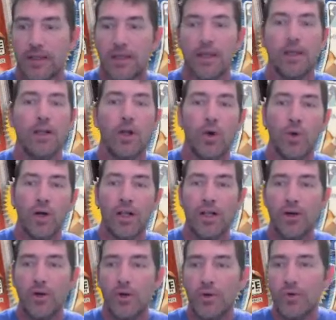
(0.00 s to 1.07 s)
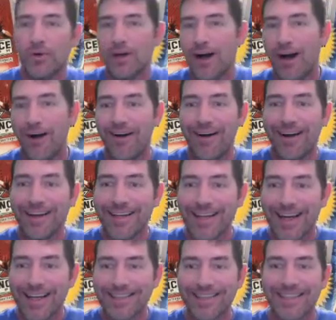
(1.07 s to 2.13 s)
Hello, hello. All right,
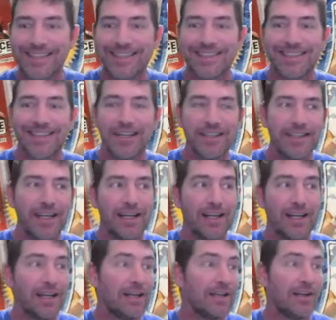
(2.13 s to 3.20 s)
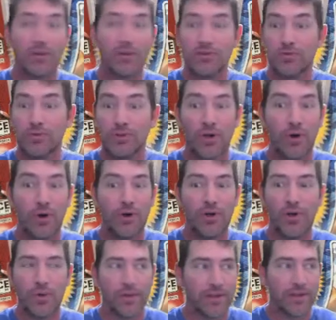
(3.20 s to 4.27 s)
guys. It's Sunday and there's Rosario
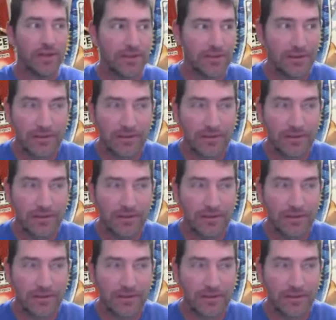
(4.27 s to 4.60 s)
with a